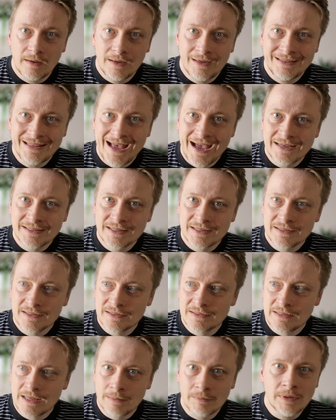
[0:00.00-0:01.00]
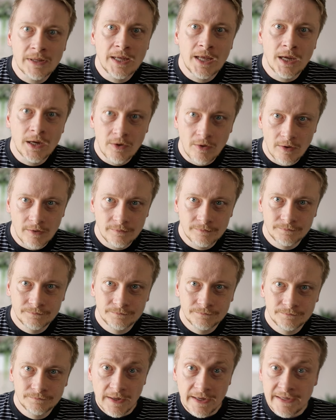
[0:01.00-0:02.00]
It acts as a stable anchor.
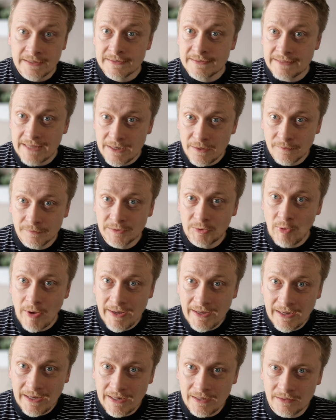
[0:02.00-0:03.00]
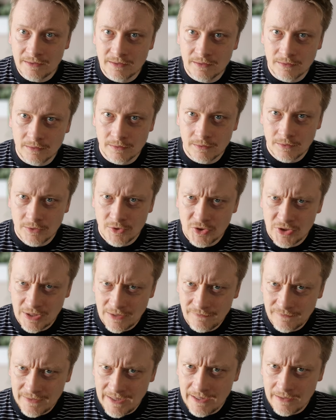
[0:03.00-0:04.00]
Instead of tracking the
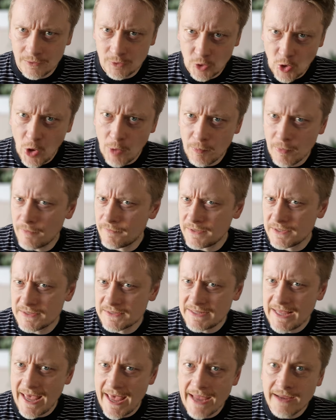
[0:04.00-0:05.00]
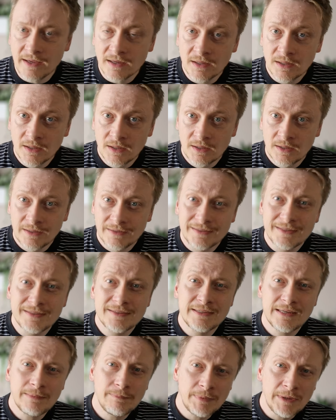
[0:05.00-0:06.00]
shifting top of the stack, the
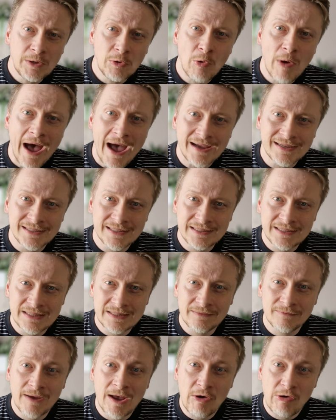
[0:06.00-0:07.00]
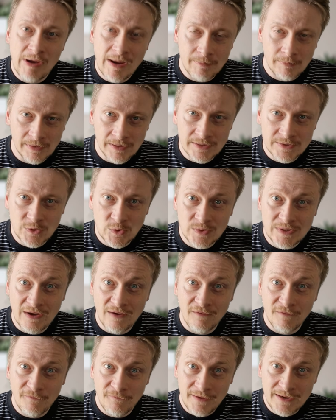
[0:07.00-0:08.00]
CPU accesses variables
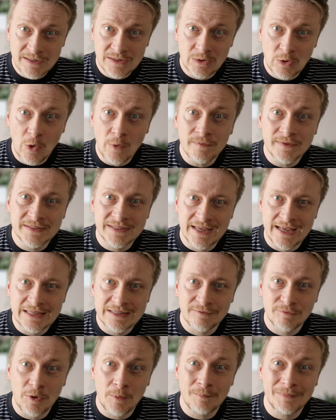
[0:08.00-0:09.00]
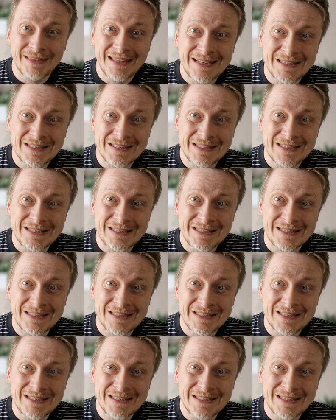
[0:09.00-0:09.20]
using fixed offsets from